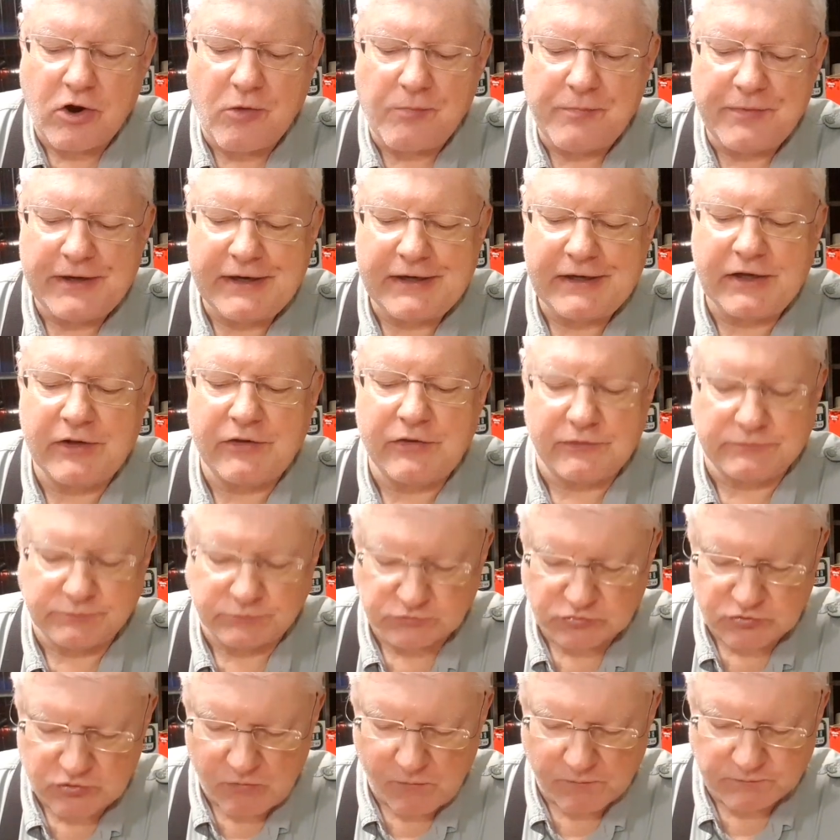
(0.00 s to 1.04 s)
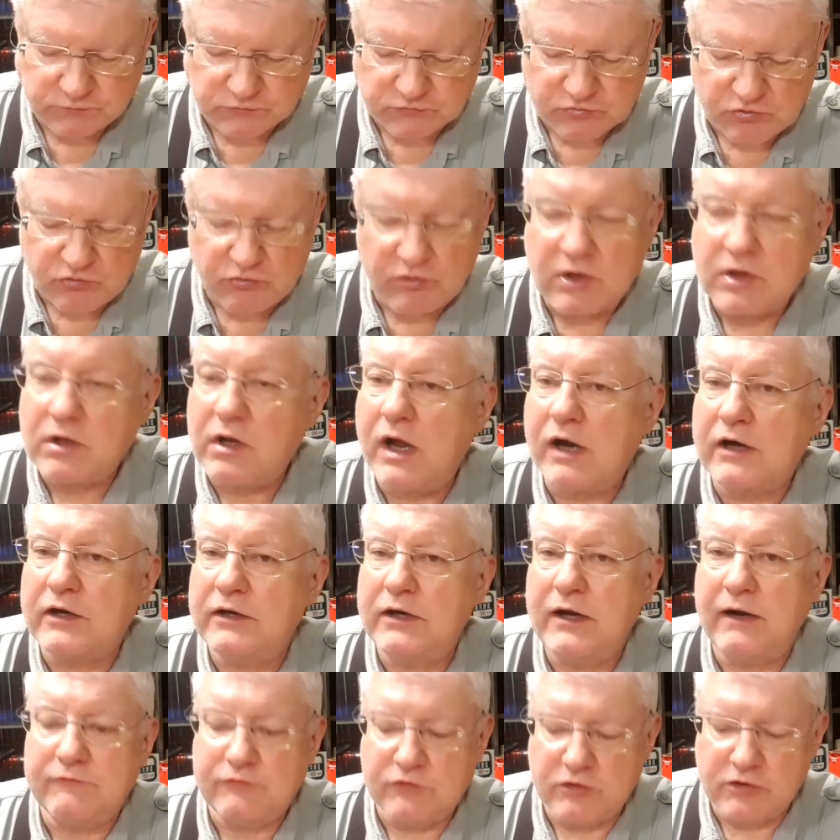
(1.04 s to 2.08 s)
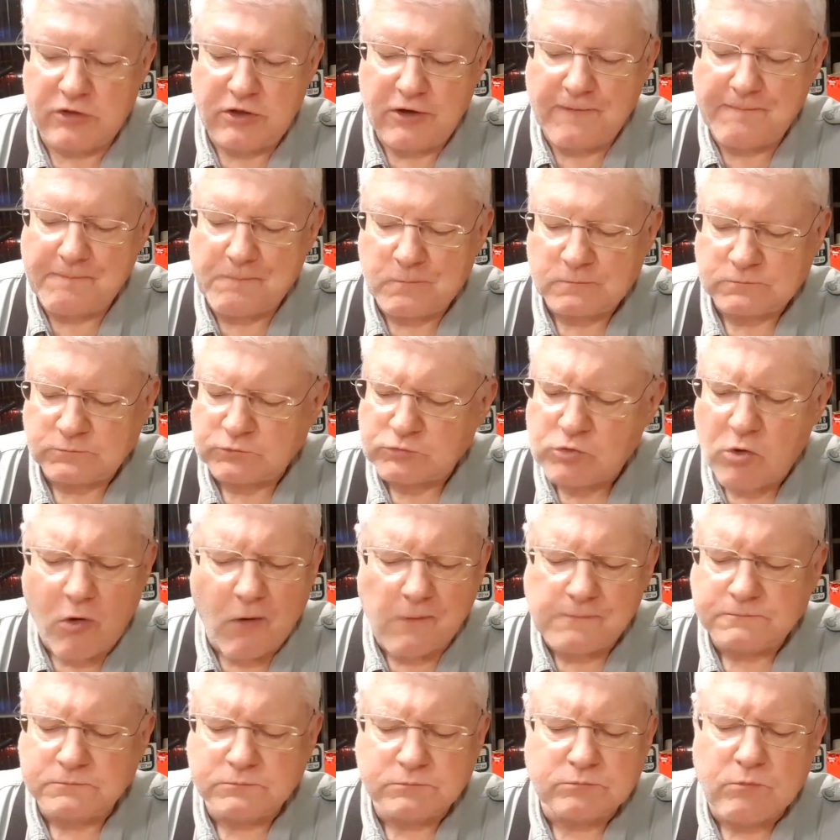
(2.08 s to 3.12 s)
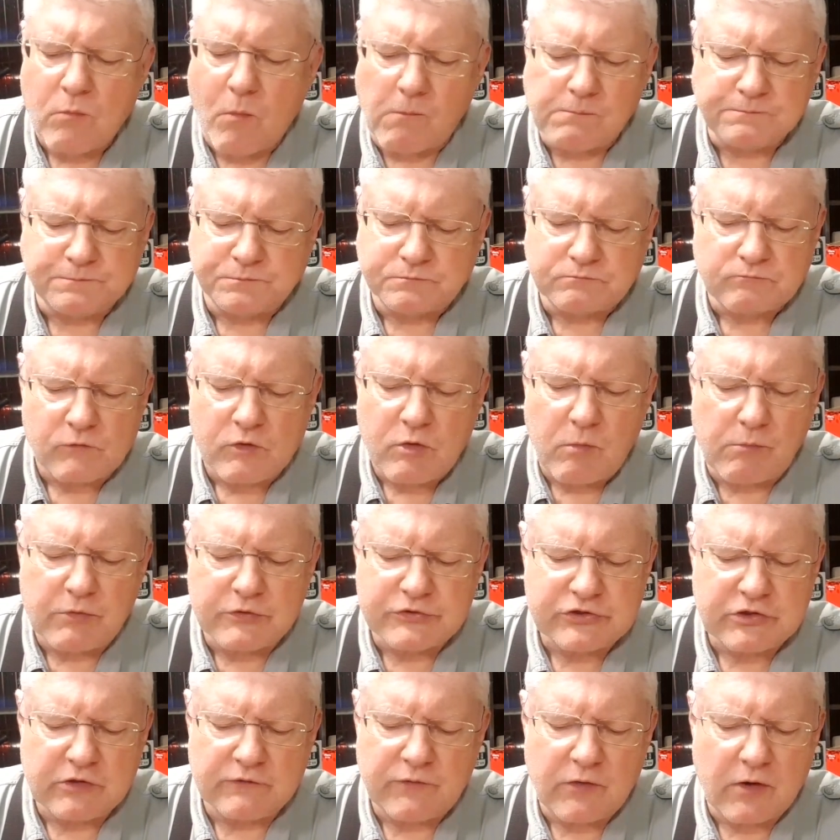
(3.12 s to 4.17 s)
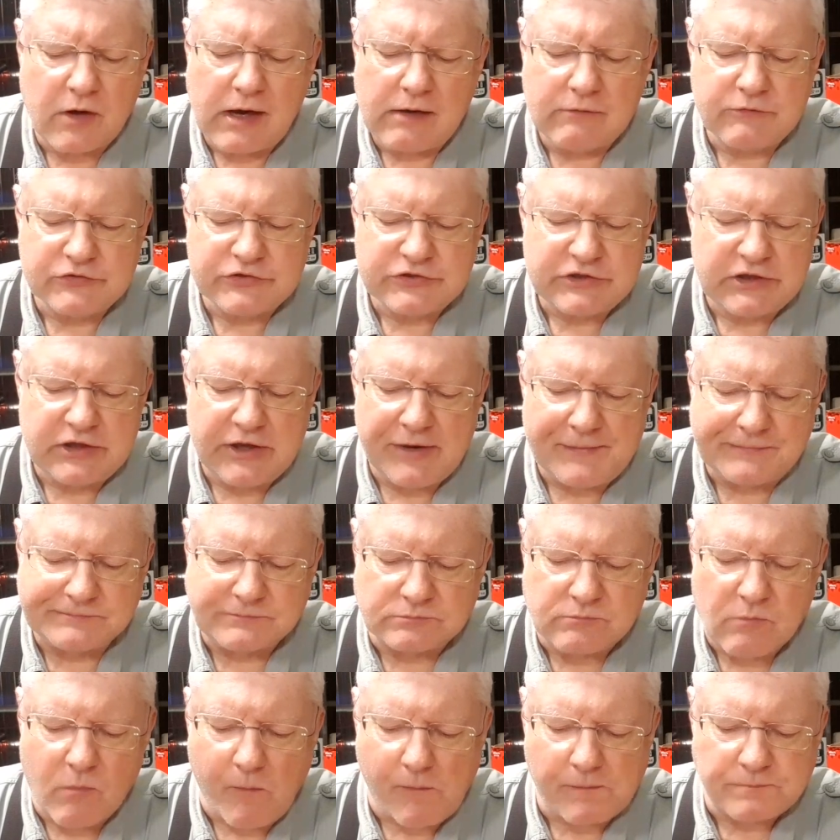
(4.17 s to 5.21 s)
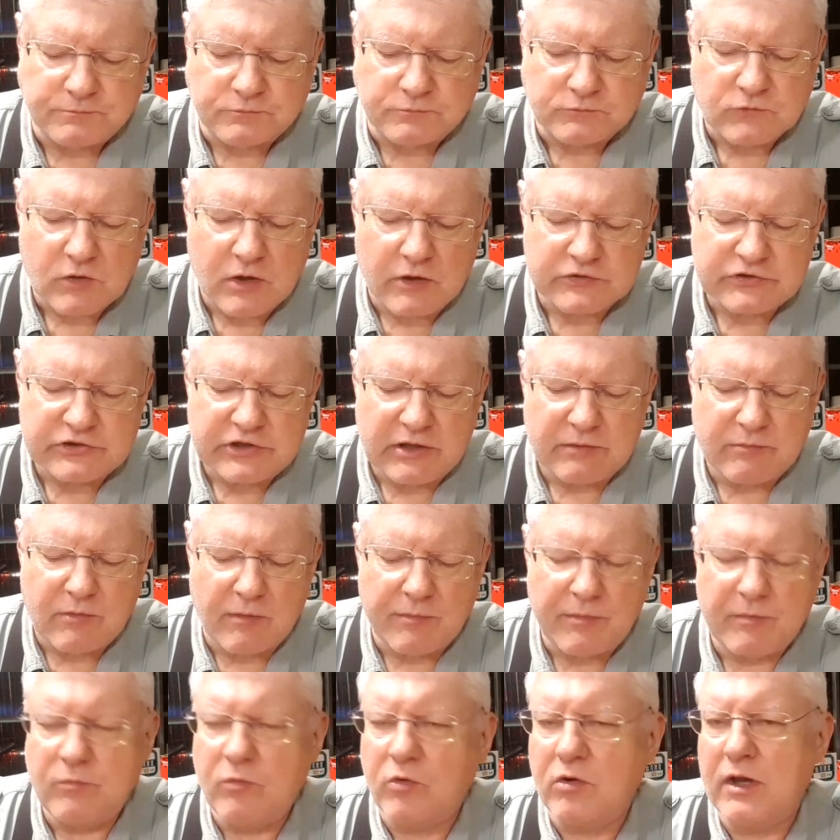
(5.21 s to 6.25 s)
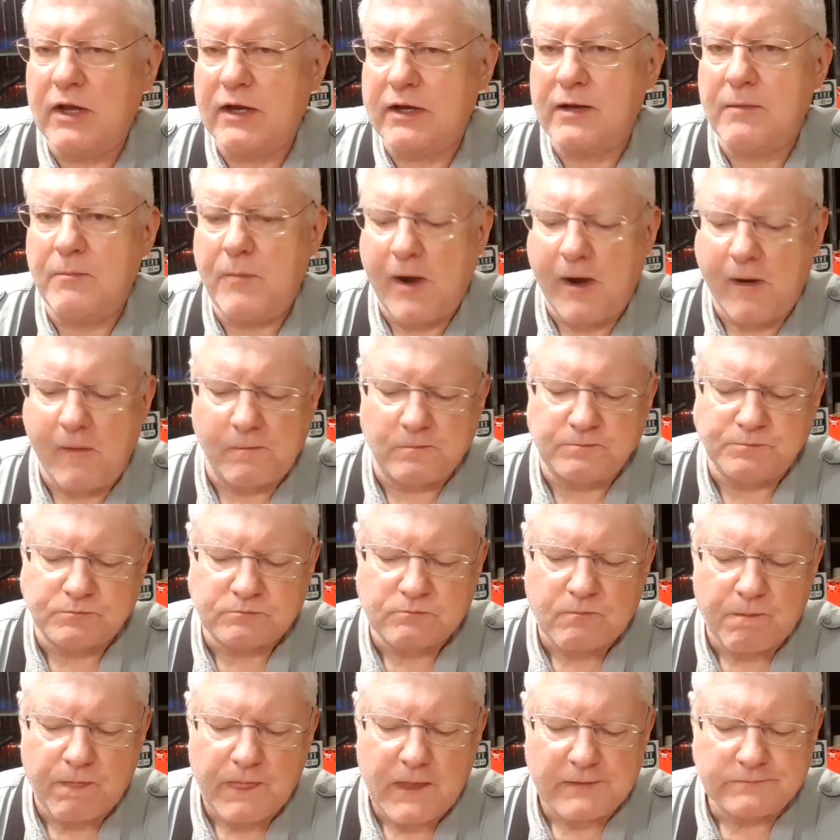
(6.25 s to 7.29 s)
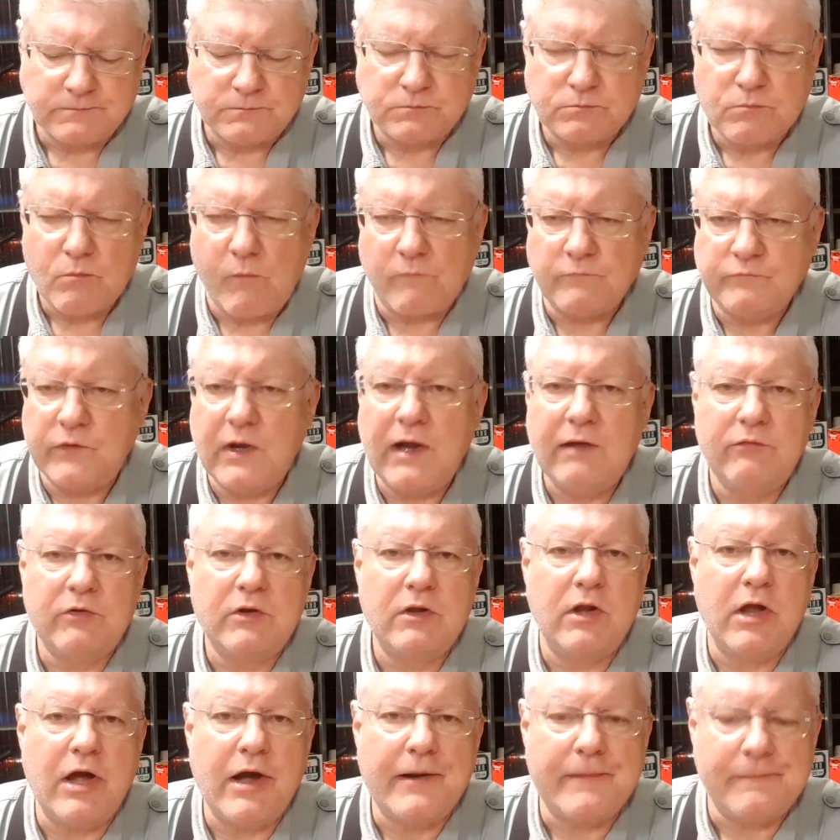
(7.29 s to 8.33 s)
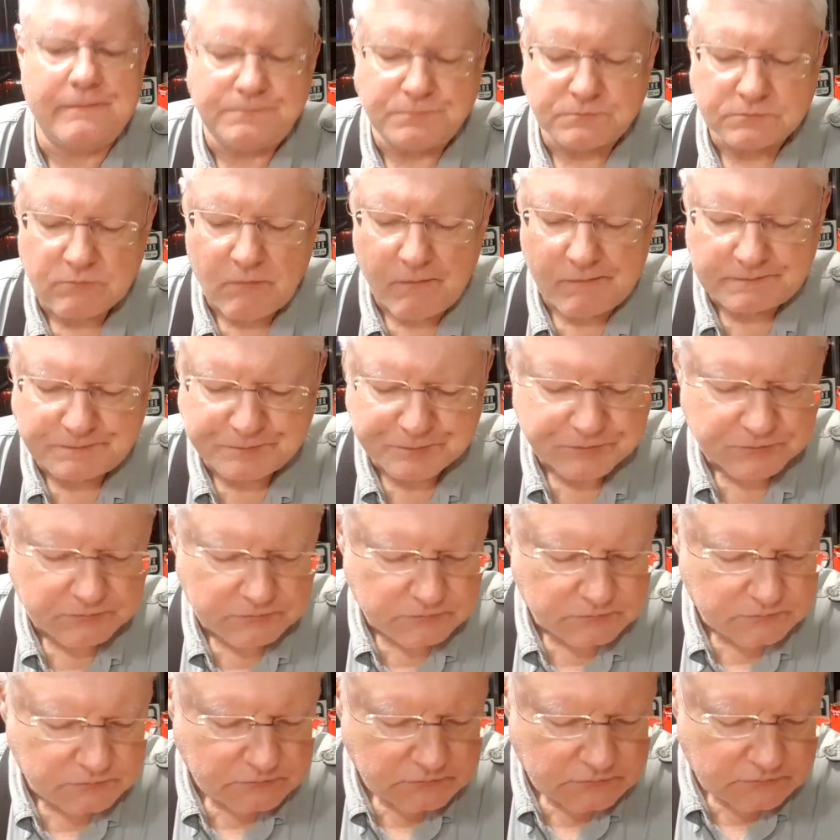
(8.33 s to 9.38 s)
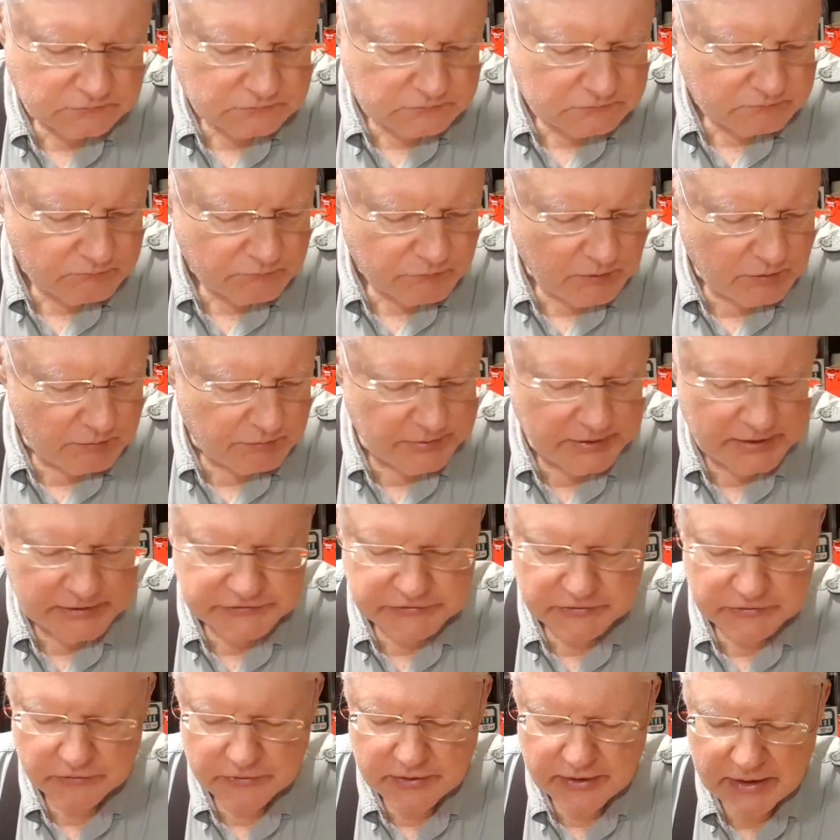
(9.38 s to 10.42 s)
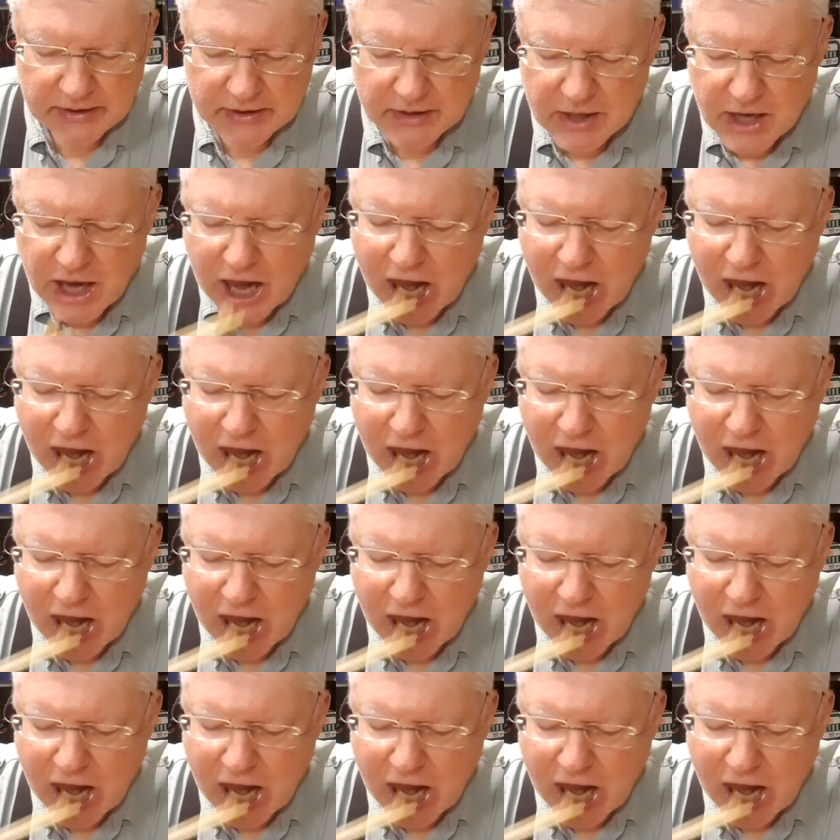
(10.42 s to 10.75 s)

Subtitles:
opening at 3 o'clock in the afternoon. But so far I haven't seen it. I've seen them open more like about 5 o'clock. But that's okay.